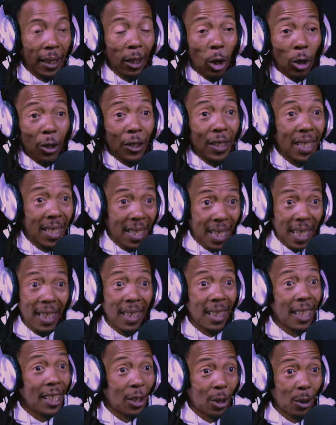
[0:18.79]
loans
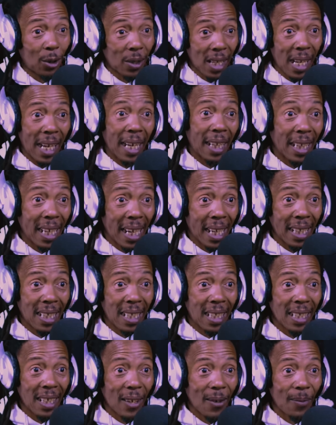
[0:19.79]
and issues like that